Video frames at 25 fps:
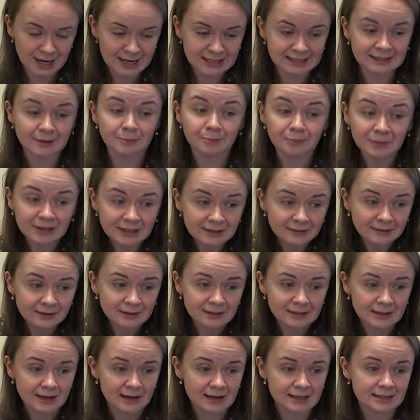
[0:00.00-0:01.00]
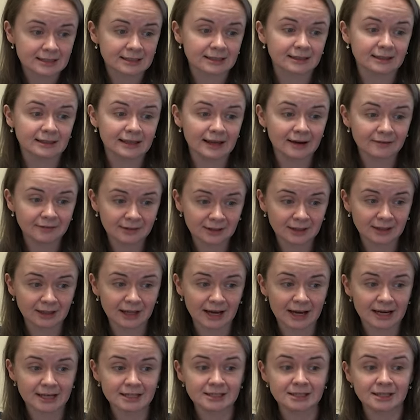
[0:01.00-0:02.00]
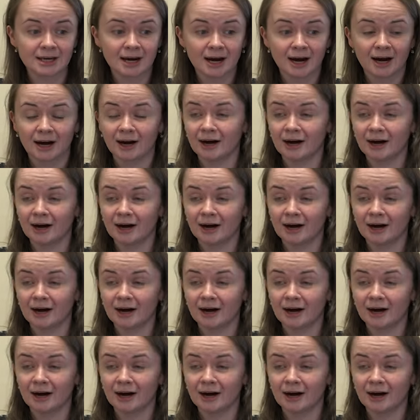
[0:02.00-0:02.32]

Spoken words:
submit the task. Nevertheless,